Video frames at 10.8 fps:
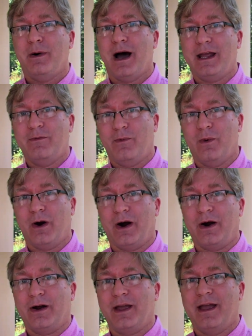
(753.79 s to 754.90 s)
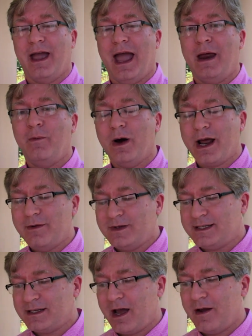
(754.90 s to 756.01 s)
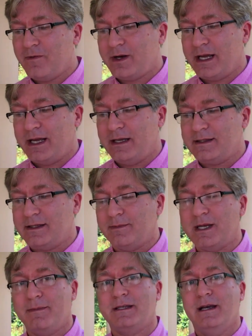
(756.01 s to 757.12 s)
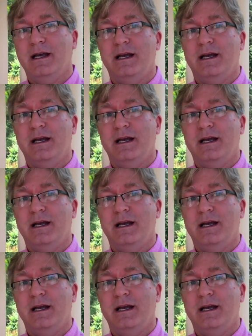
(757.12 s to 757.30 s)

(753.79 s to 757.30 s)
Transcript: body of work. And what I've discovered is sometimes